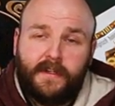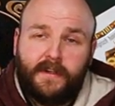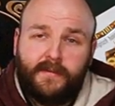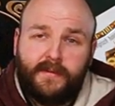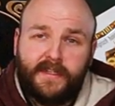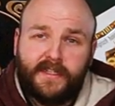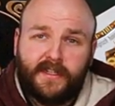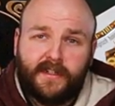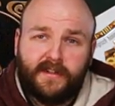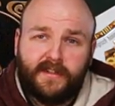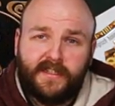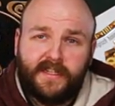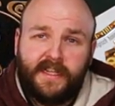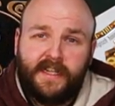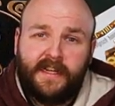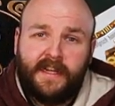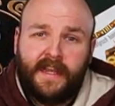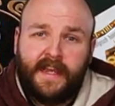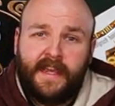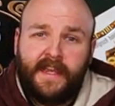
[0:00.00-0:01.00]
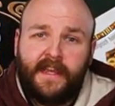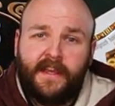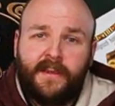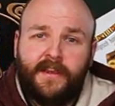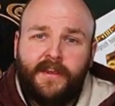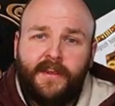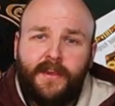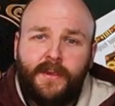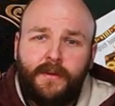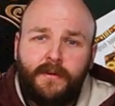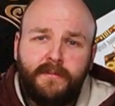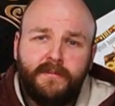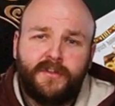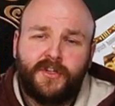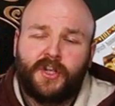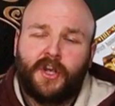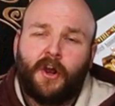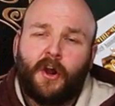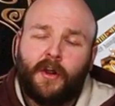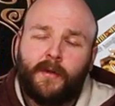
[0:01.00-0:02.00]
results in a
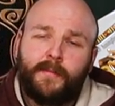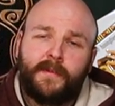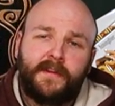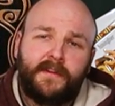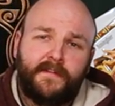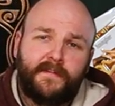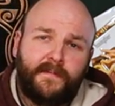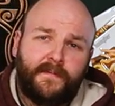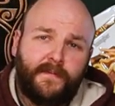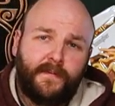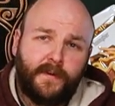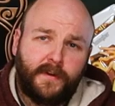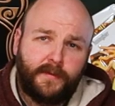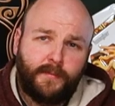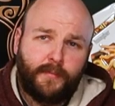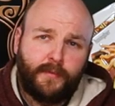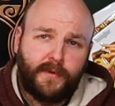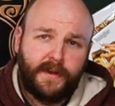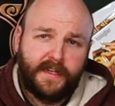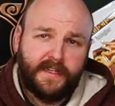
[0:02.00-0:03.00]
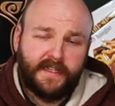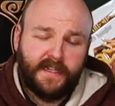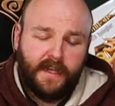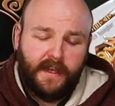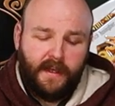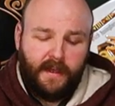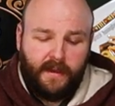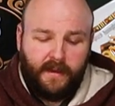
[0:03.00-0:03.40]
huge carbon footprint.